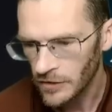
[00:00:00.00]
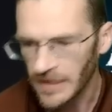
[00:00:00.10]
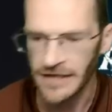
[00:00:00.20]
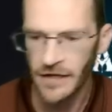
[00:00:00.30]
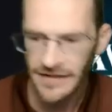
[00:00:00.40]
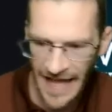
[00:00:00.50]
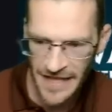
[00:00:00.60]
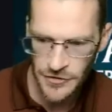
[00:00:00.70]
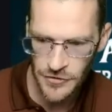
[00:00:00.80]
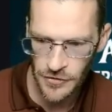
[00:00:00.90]
okay, not
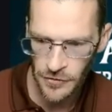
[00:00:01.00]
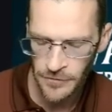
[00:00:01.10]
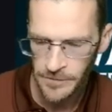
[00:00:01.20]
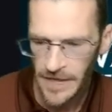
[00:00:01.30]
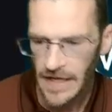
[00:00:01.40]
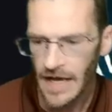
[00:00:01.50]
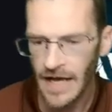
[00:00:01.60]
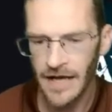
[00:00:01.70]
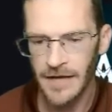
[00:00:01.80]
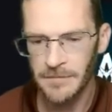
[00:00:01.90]
last year,
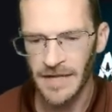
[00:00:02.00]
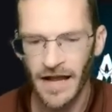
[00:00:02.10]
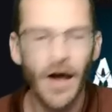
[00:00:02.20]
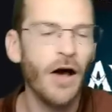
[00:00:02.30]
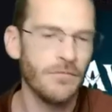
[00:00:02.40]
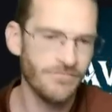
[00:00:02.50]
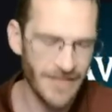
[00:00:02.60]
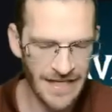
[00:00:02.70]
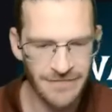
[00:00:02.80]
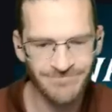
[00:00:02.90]
but like